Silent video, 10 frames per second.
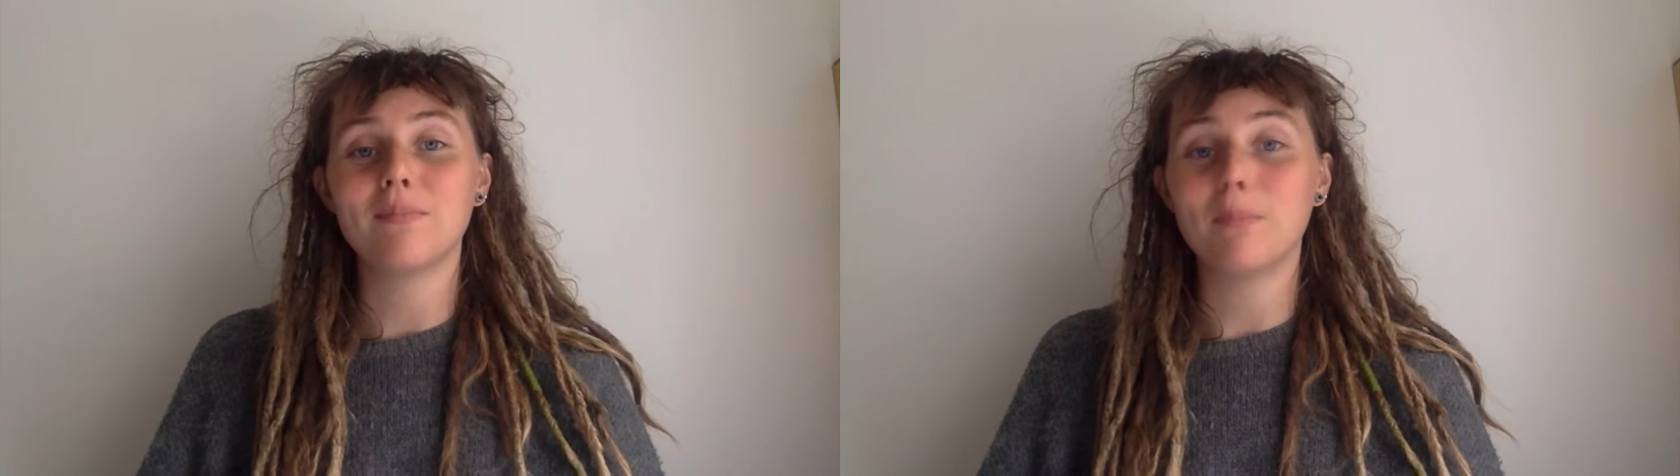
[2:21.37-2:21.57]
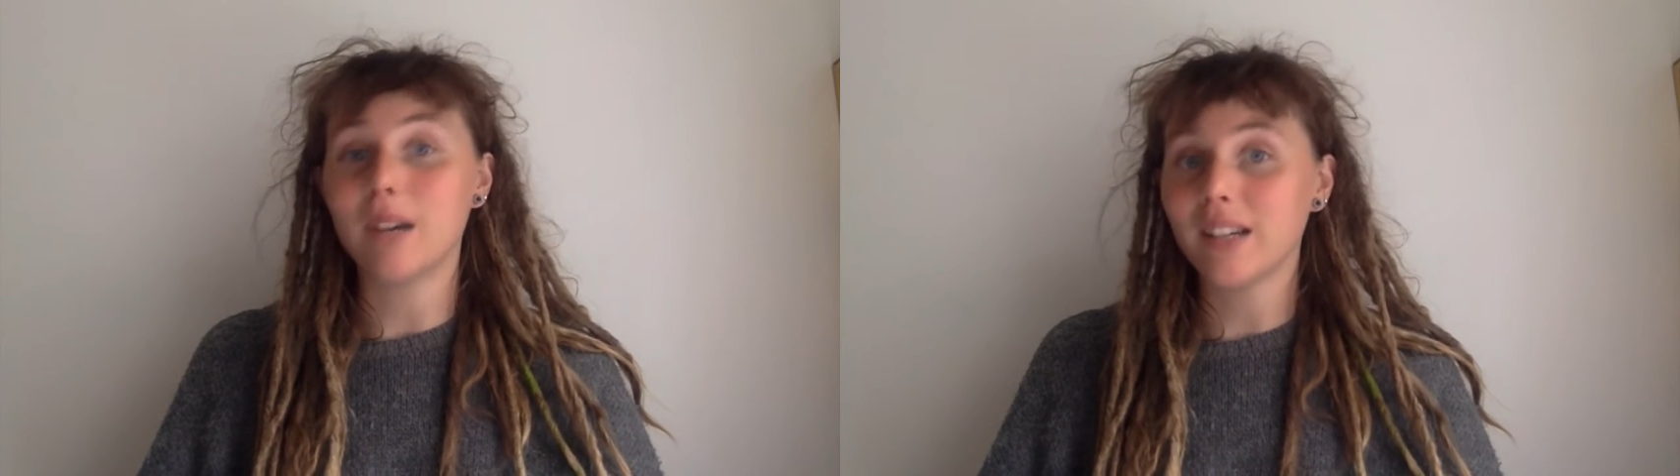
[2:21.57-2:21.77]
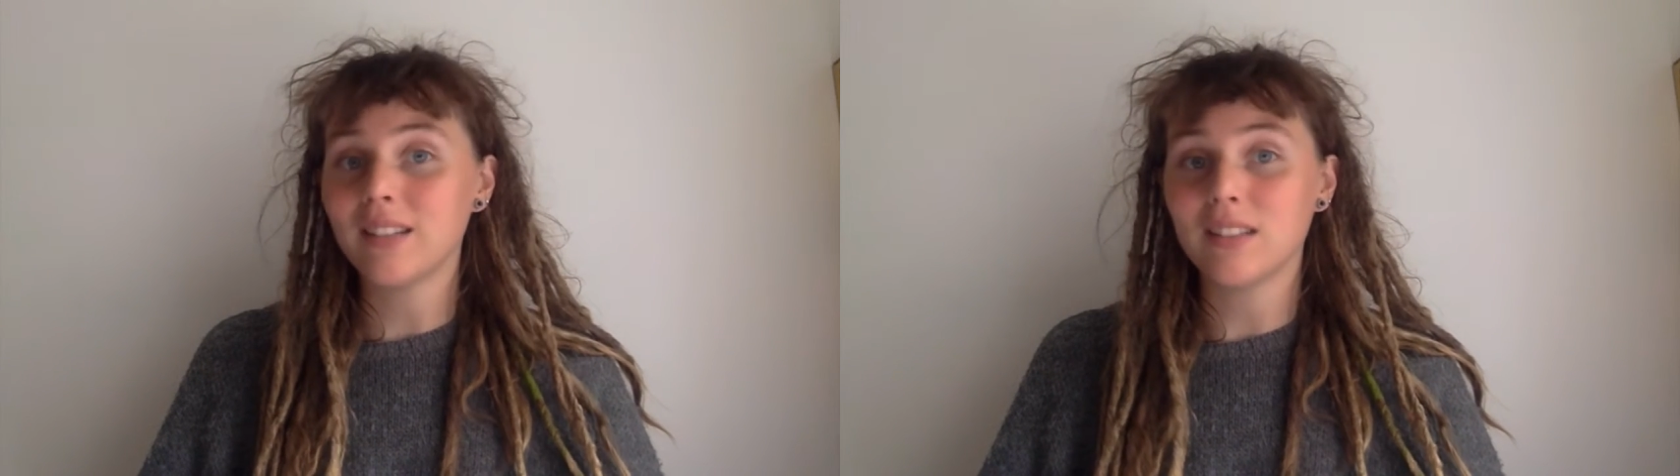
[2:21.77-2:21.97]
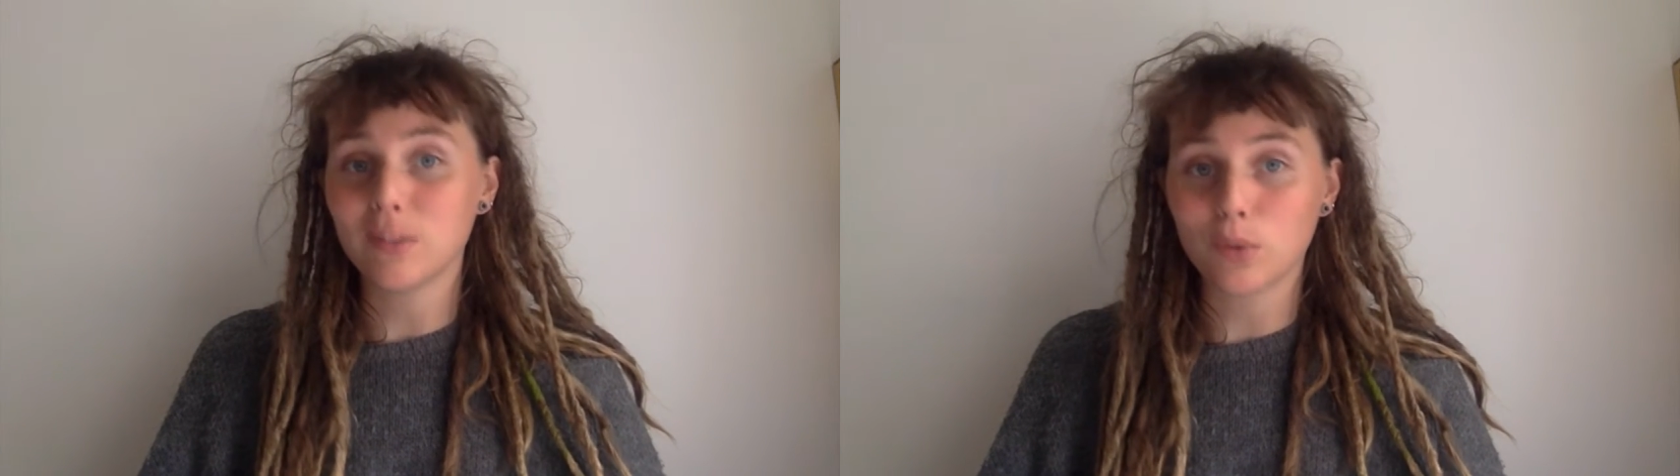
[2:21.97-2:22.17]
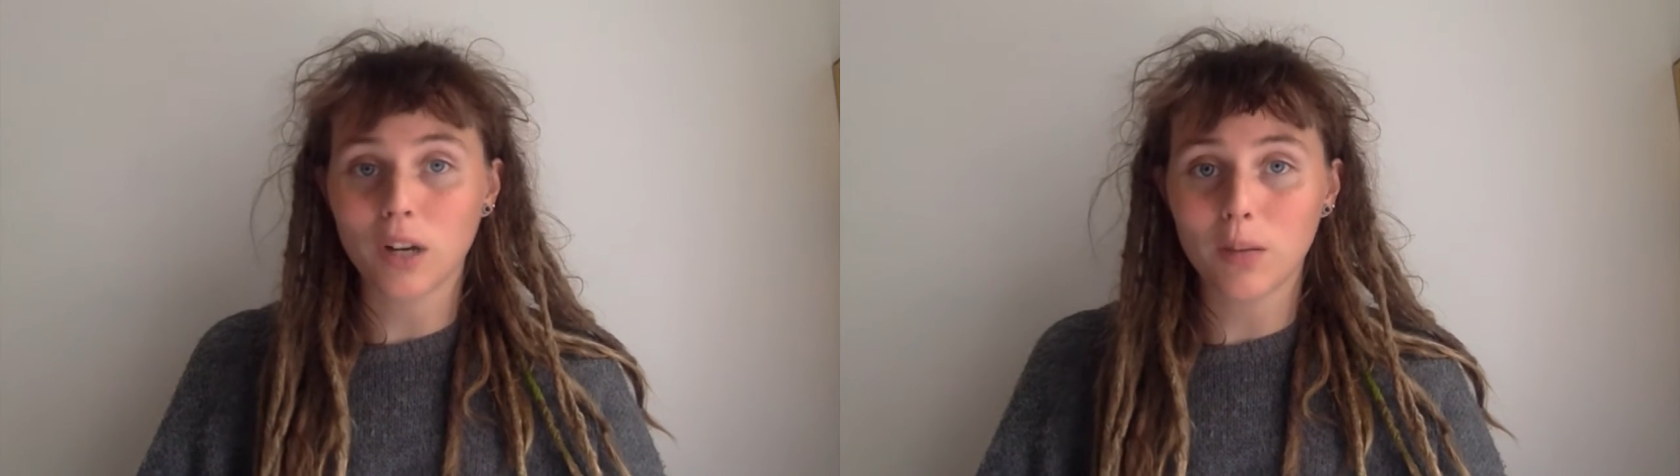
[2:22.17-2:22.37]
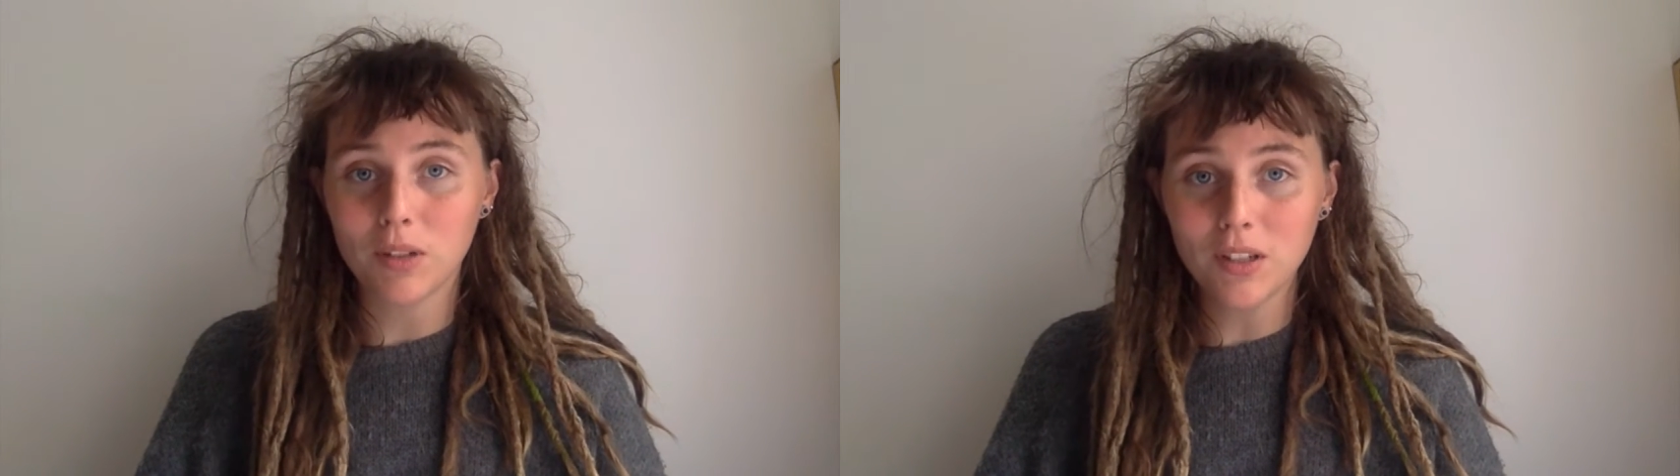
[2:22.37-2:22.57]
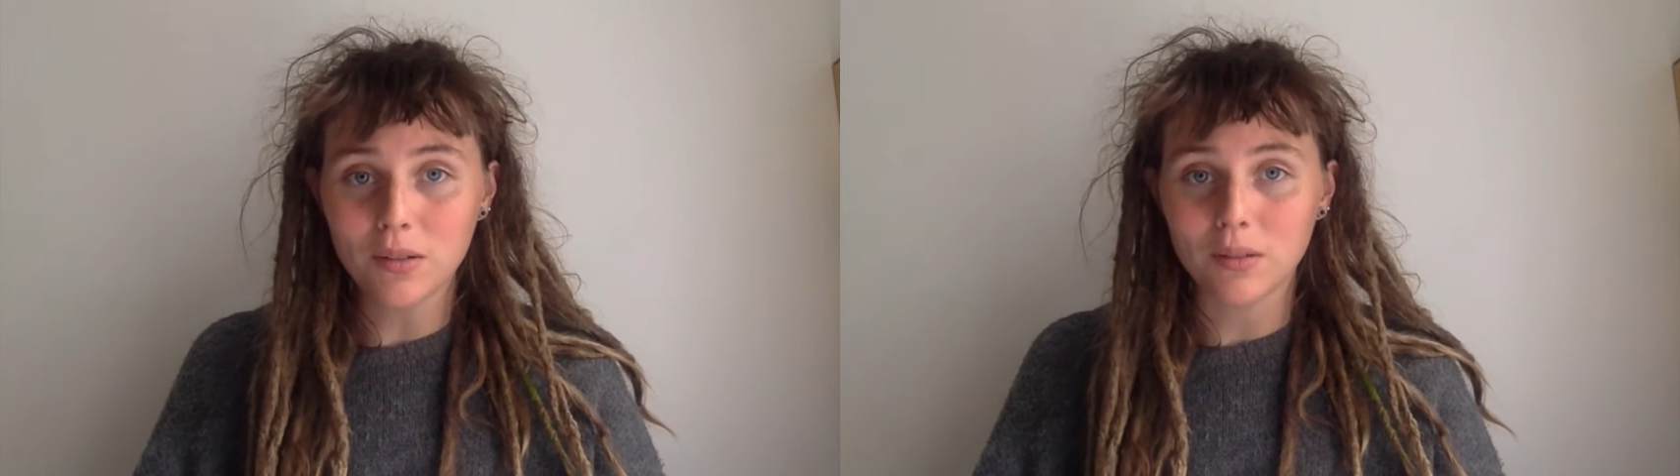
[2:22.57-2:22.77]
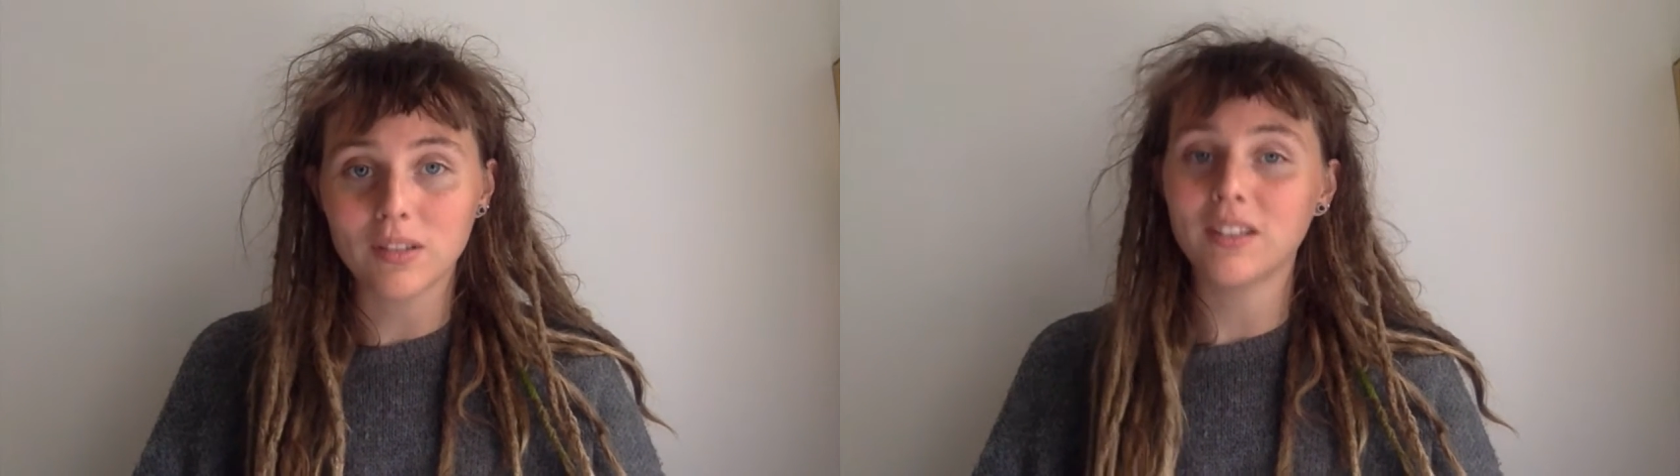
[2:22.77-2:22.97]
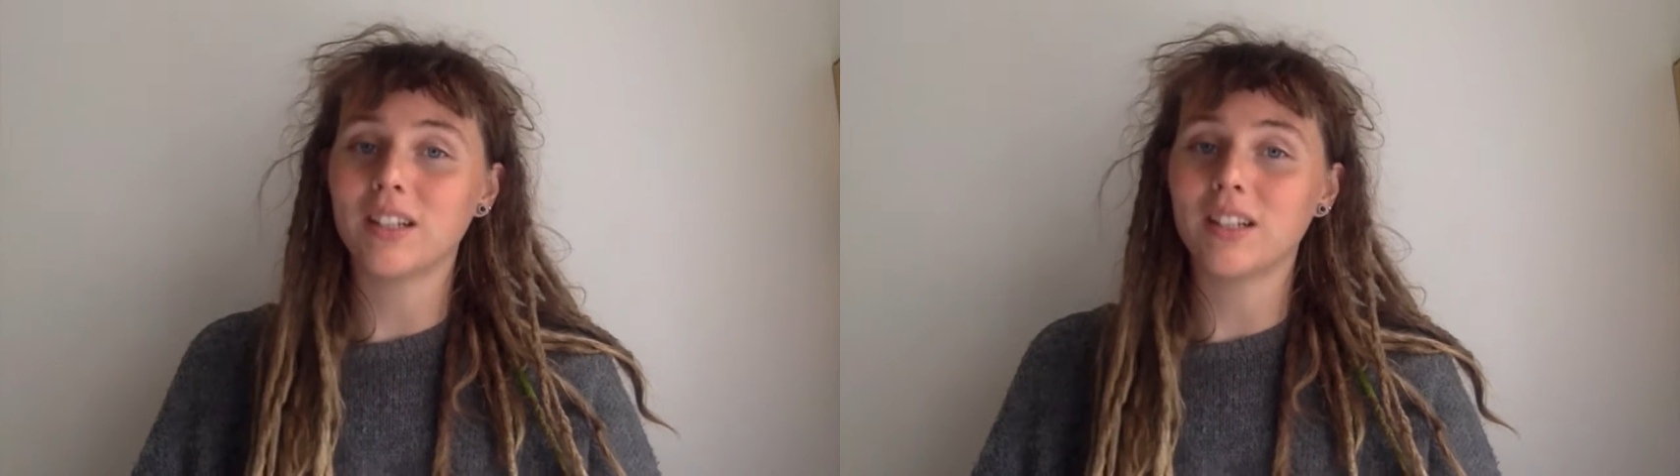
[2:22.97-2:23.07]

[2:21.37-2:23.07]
might describe you